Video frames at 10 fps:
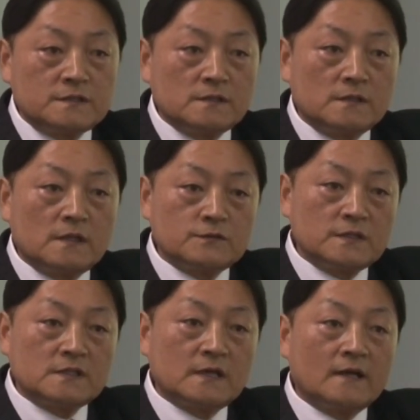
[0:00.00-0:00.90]

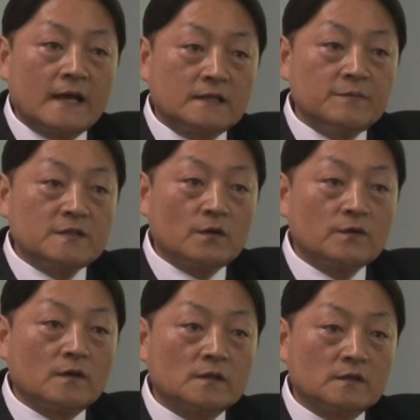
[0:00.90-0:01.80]
electrical activity
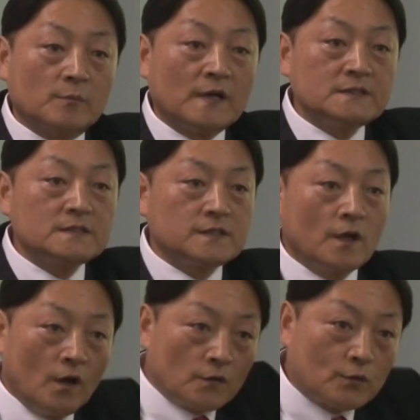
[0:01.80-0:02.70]
on the muscle is
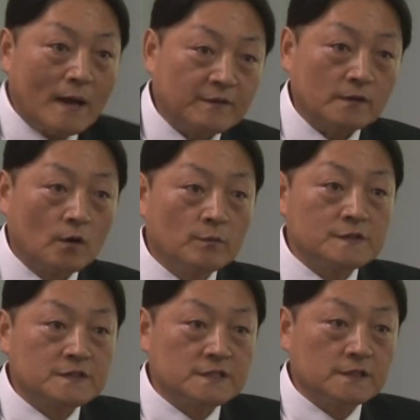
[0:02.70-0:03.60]
dropped it
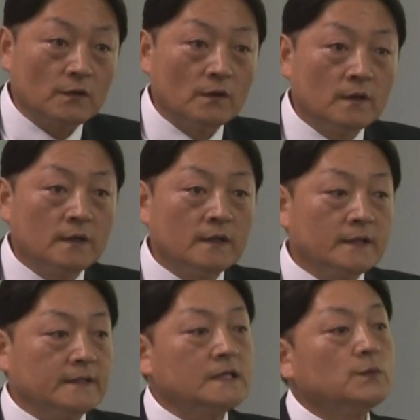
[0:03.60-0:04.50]
almost zero.
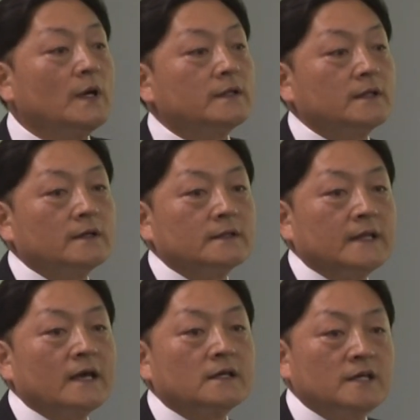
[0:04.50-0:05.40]
That's what
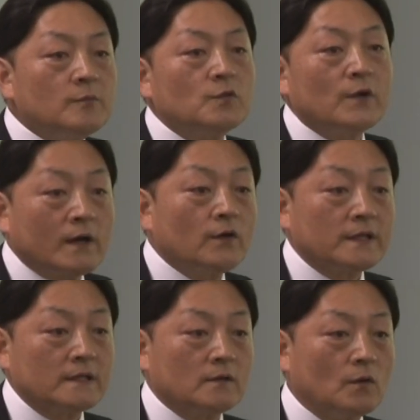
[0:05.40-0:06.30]
they keep
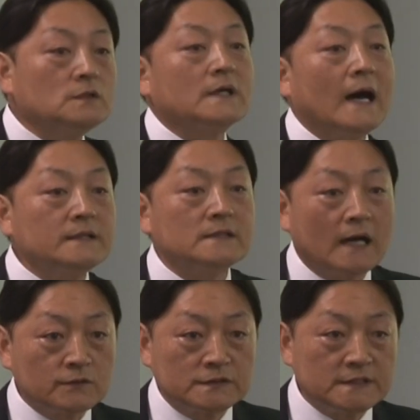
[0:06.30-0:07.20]
recording it. Also, I
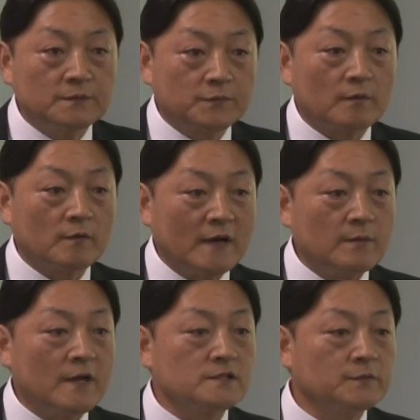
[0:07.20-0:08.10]
could see from my
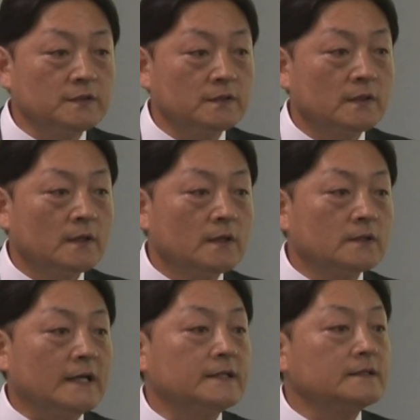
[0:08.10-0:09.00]
measurement.
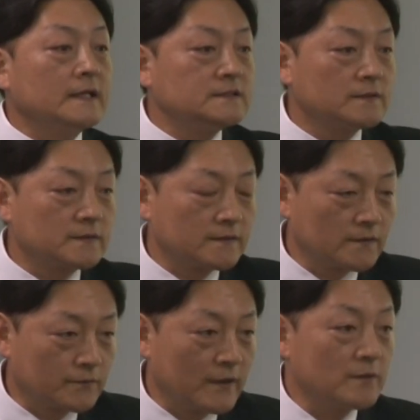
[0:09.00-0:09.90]
I think that's a
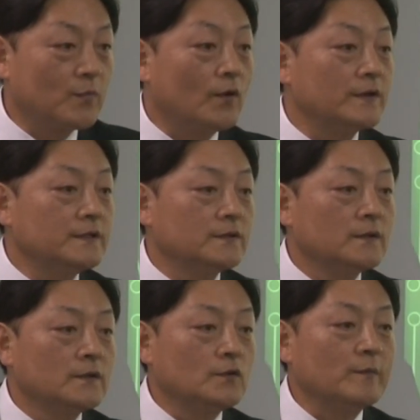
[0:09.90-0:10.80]
great point
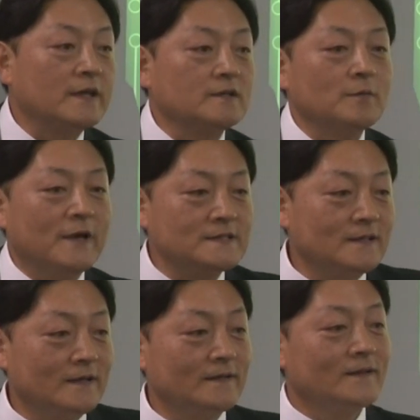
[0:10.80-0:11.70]
to making a
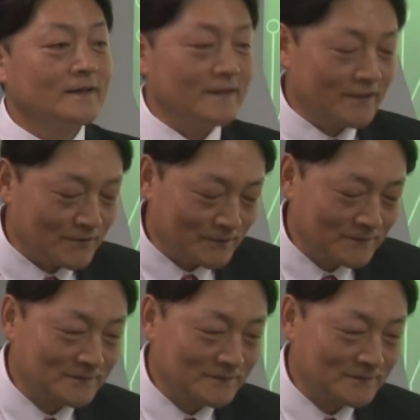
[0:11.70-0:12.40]
baseline. Thank you.